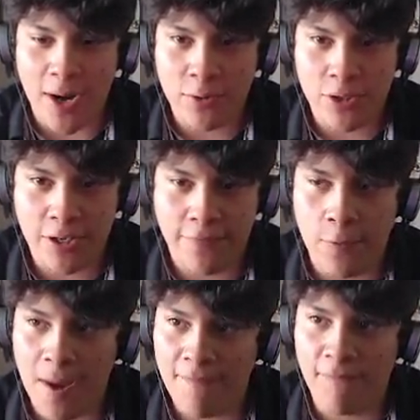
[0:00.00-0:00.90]

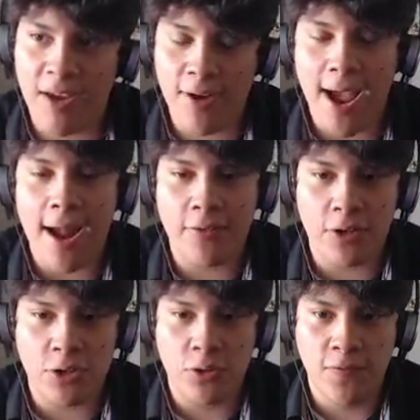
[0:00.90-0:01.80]
Urshifu, my favorite out of the
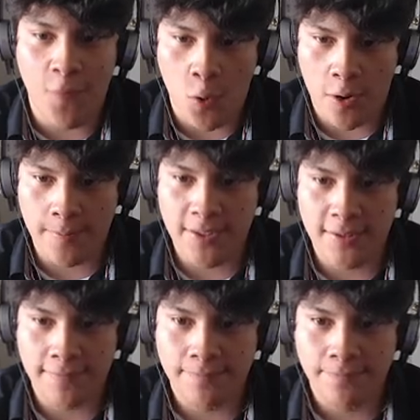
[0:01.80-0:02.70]
two forms.
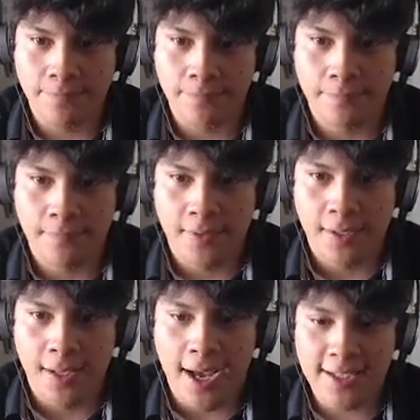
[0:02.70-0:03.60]

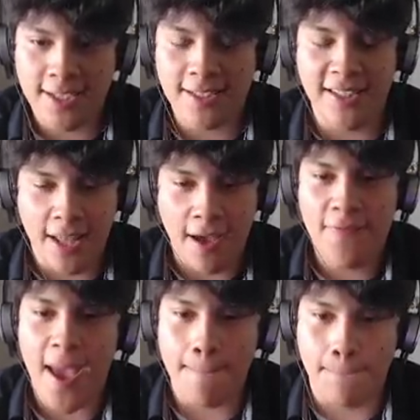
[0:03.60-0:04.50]
I just love
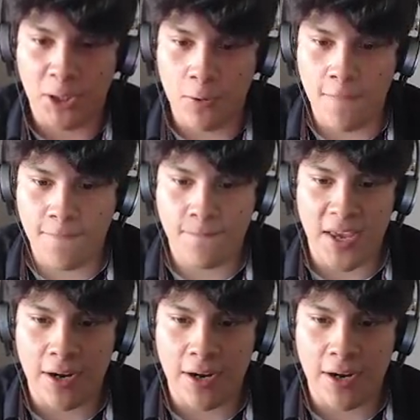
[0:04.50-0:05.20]
that blue sticker